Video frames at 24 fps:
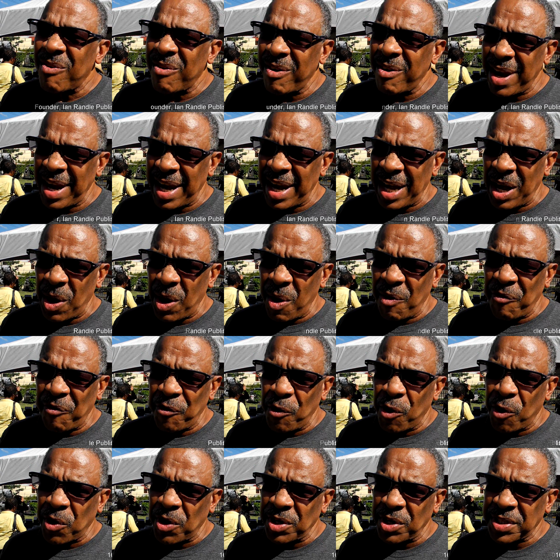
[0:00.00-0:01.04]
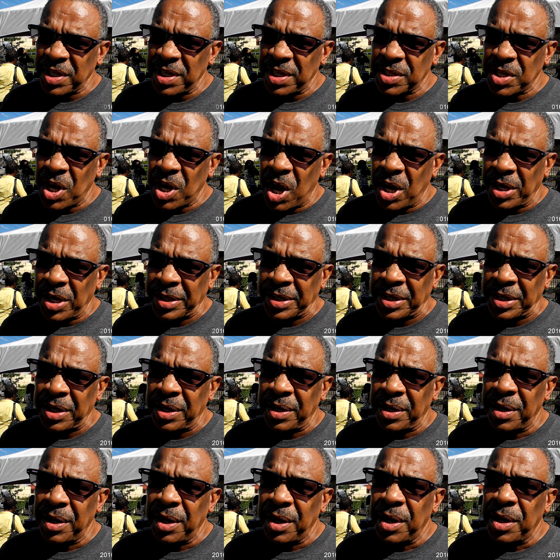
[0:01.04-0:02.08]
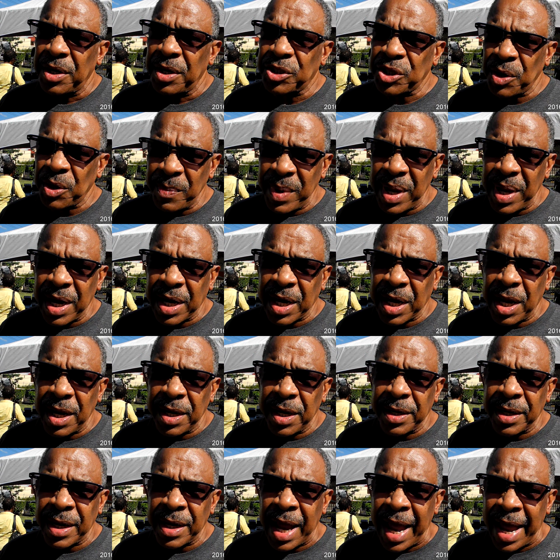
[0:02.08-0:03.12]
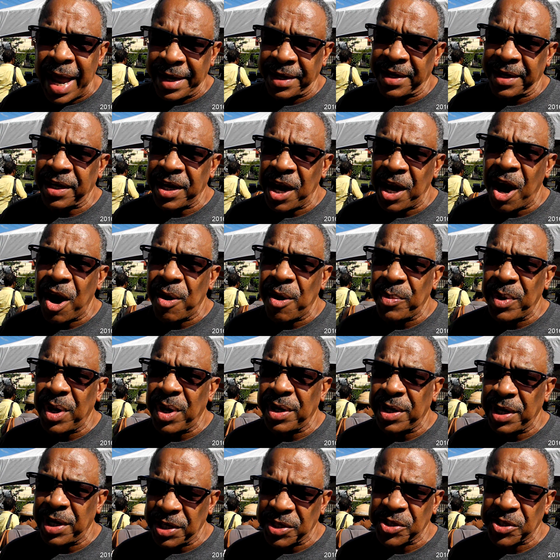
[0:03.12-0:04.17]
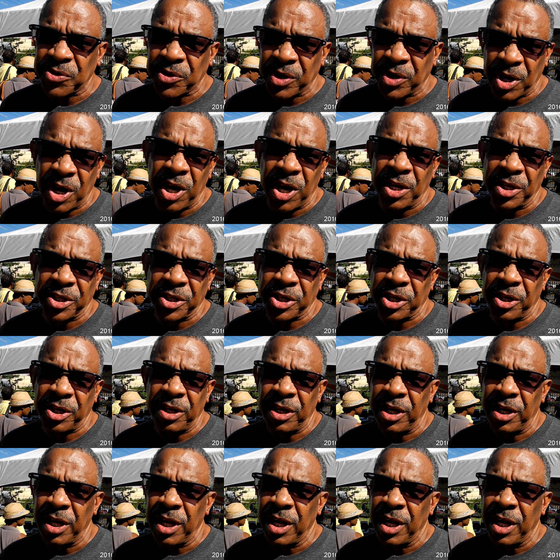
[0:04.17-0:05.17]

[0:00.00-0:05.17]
Really our focus is on Jamaican and Caribbean history, culture,